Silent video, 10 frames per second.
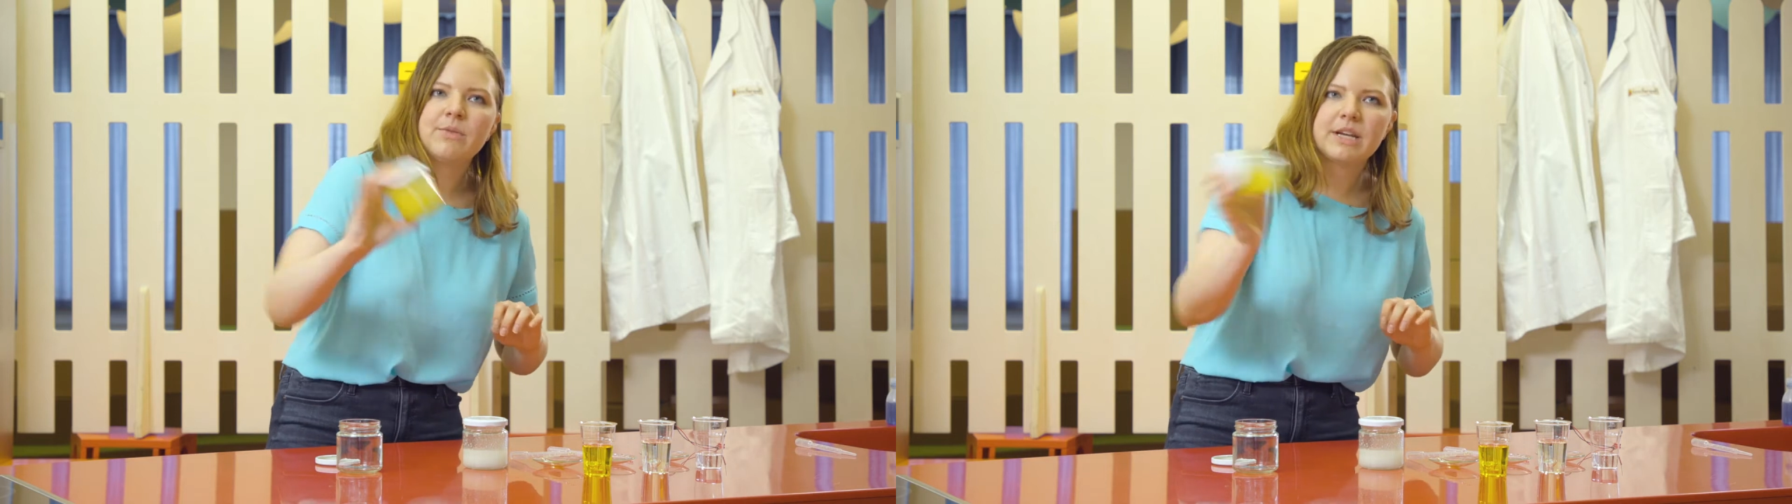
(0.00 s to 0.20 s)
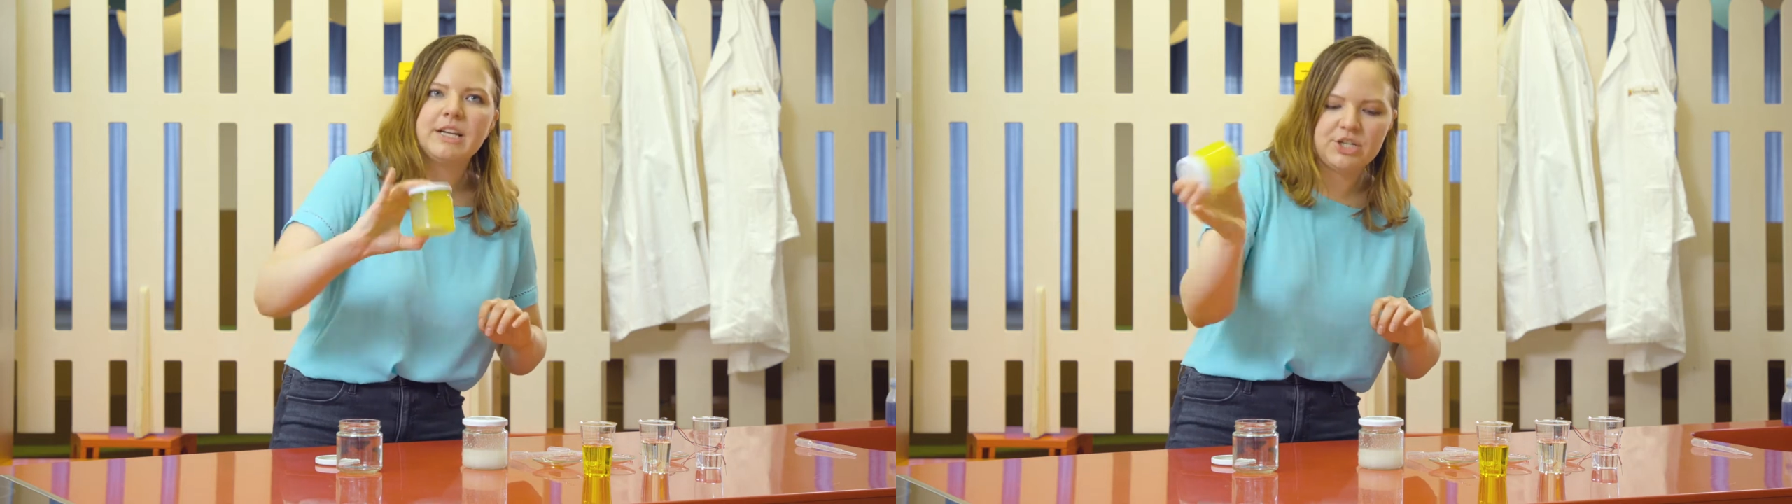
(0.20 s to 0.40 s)

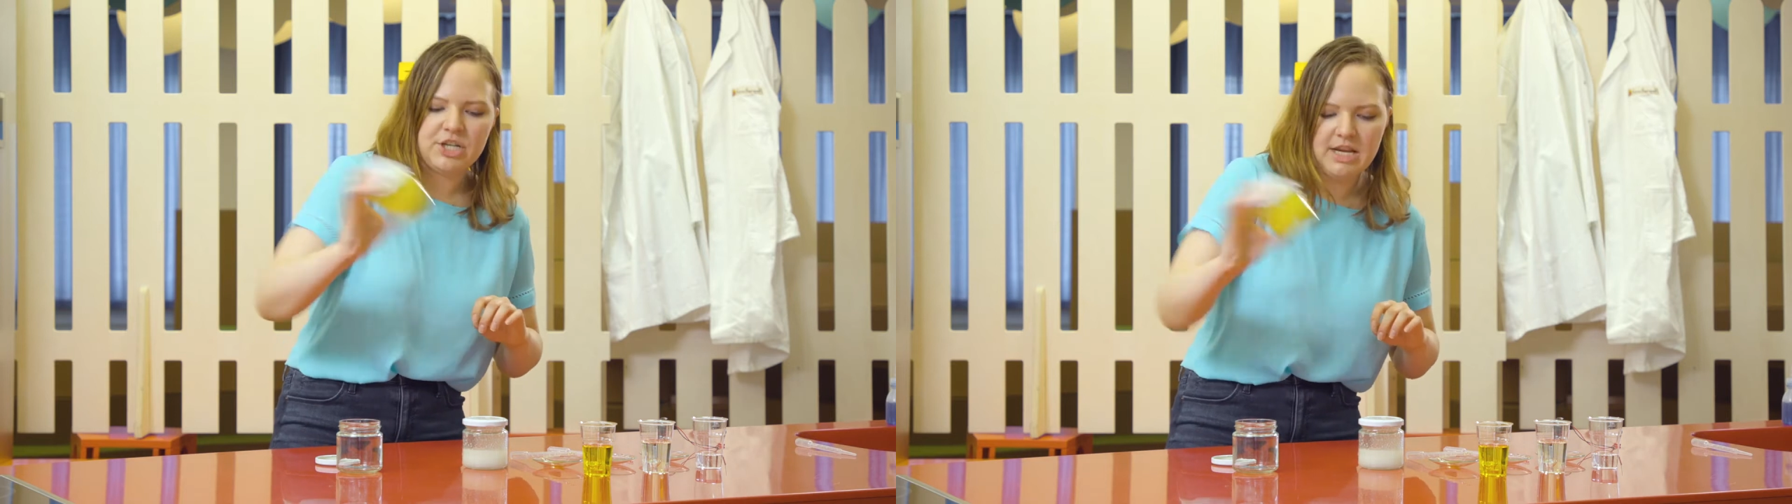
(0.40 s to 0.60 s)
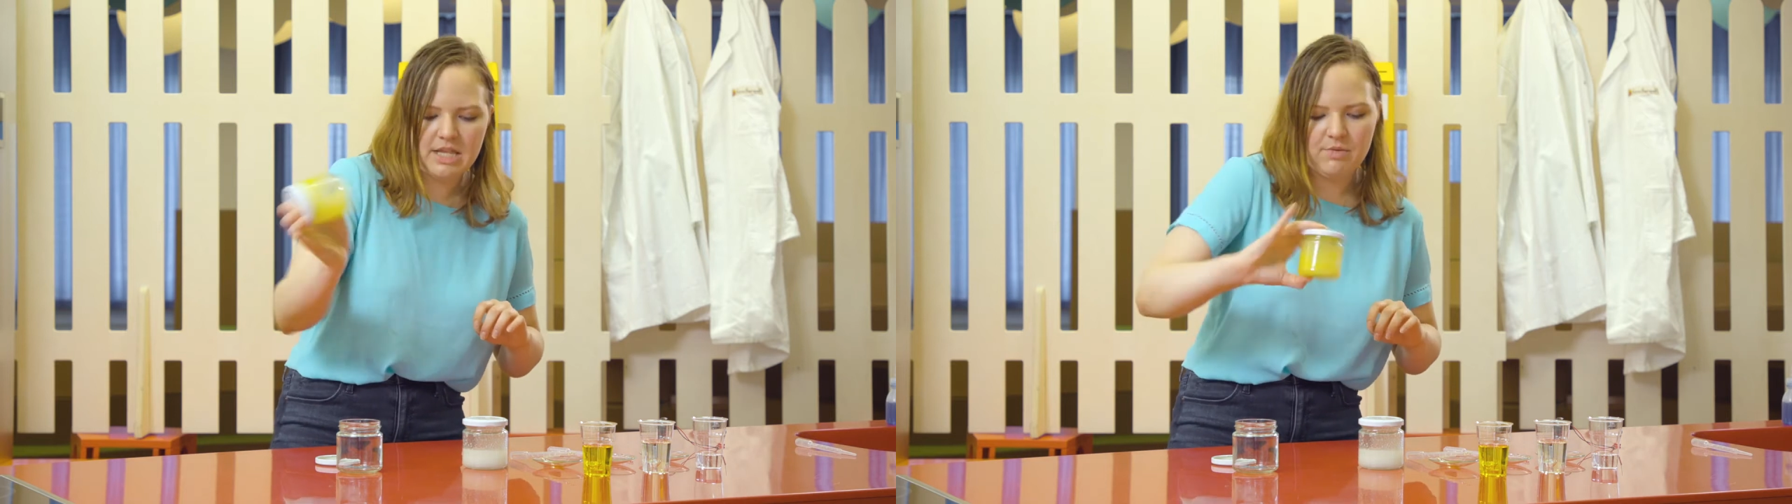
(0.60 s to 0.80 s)
we're gonna
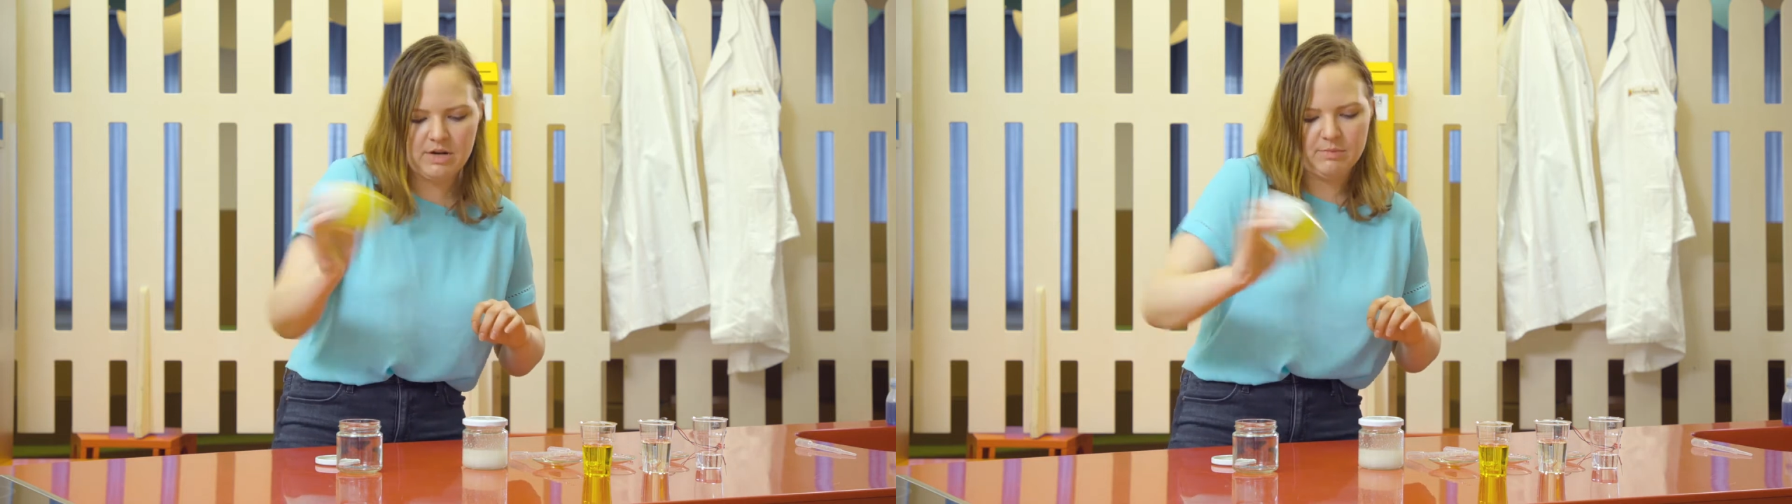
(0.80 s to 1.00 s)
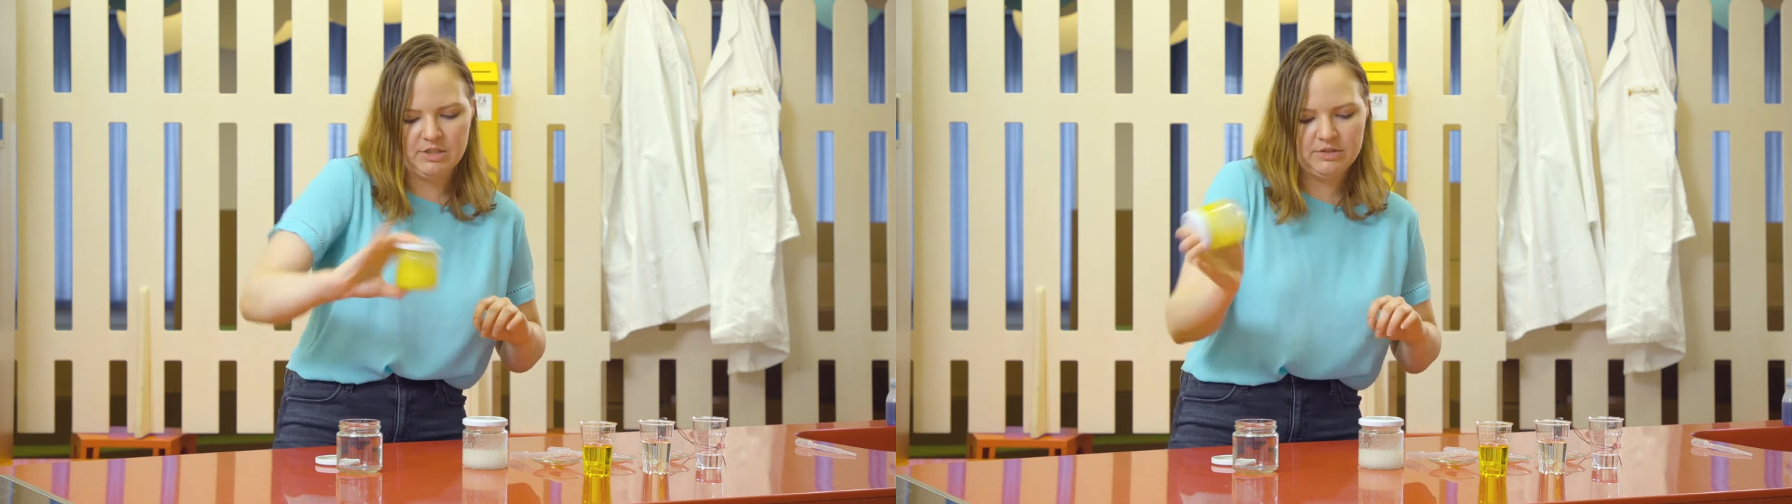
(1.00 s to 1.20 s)
shake that
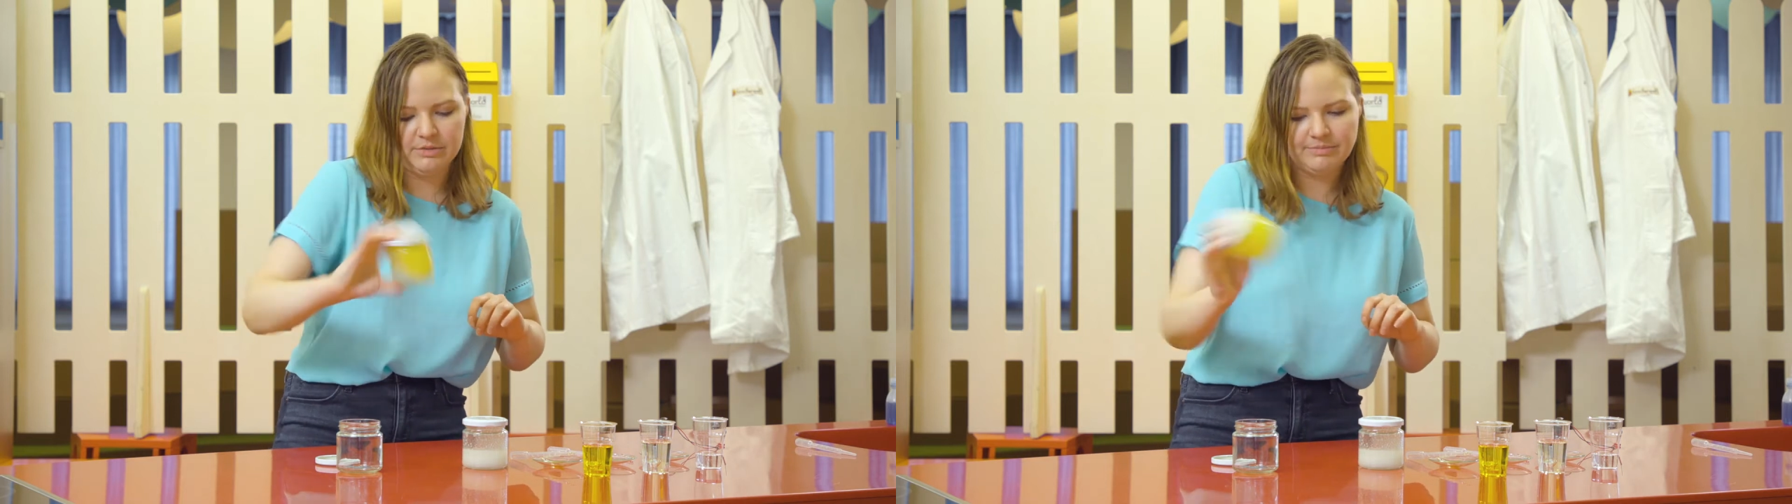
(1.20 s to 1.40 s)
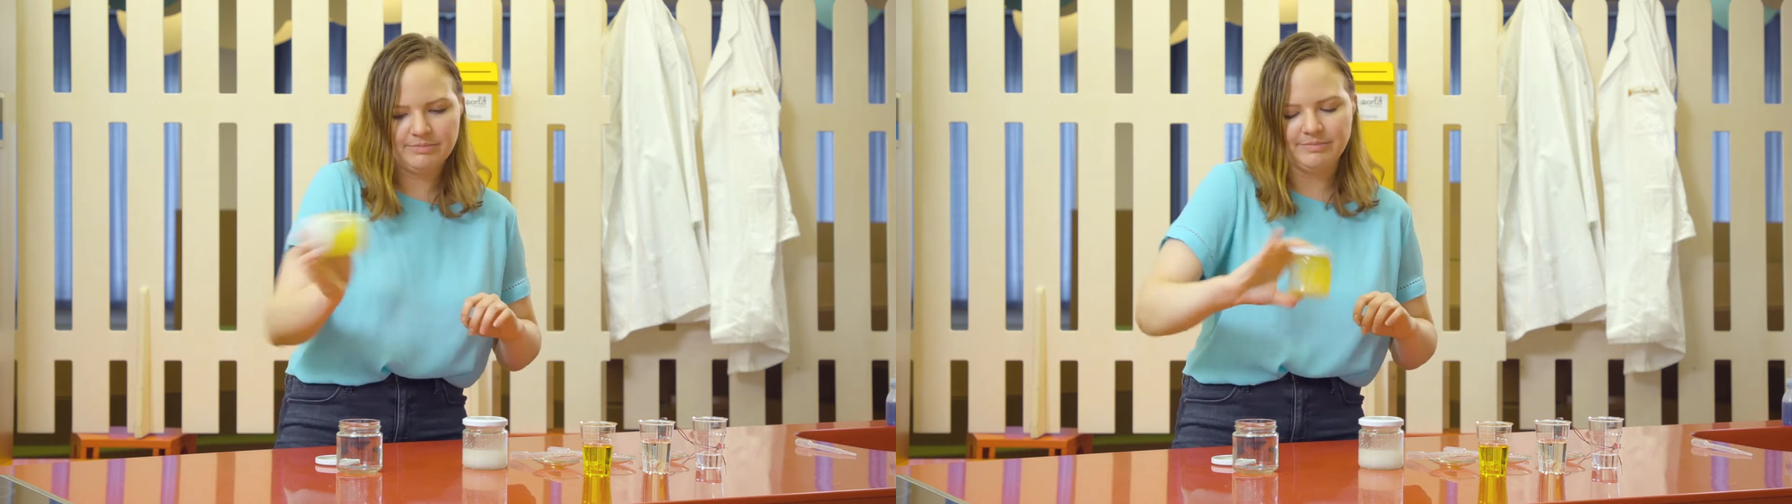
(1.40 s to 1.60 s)
one up too.